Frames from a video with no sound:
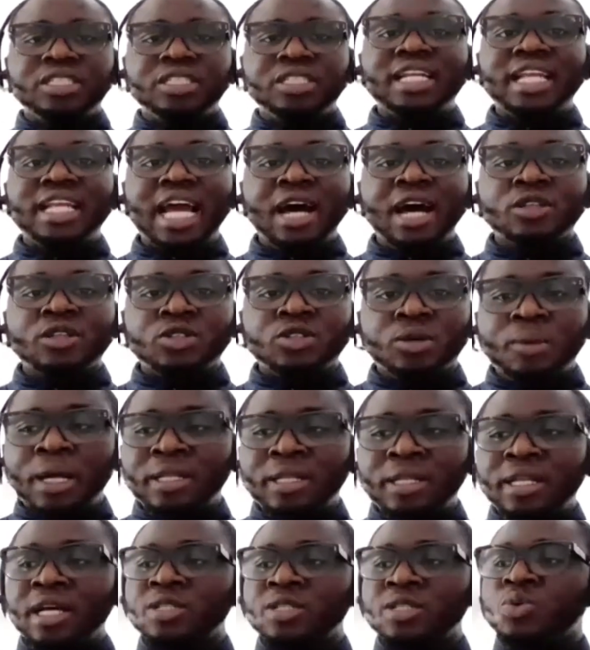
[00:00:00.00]
these are the
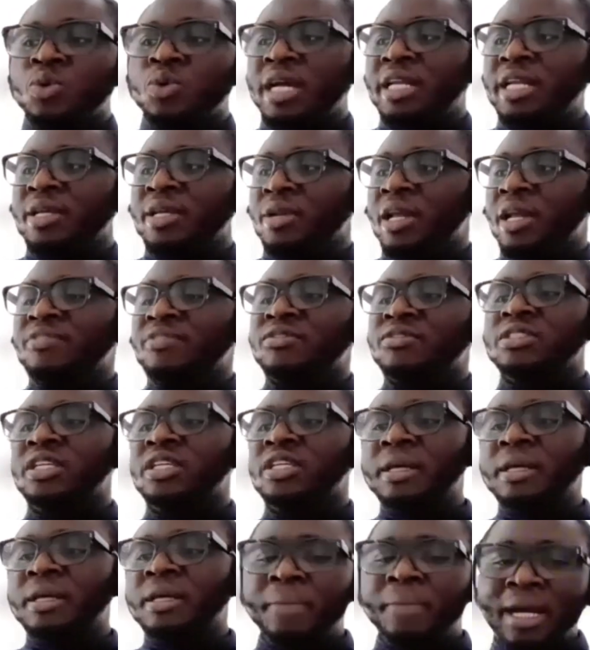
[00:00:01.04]
outcome, and that's why they will have to
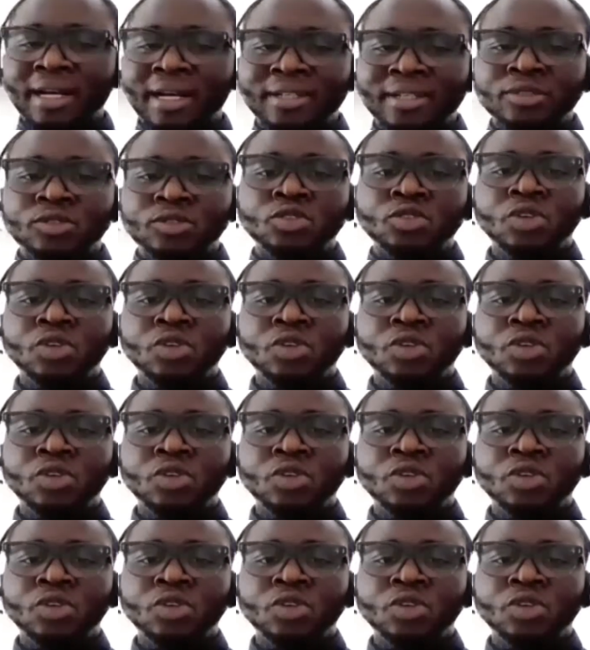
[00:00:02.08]
take them back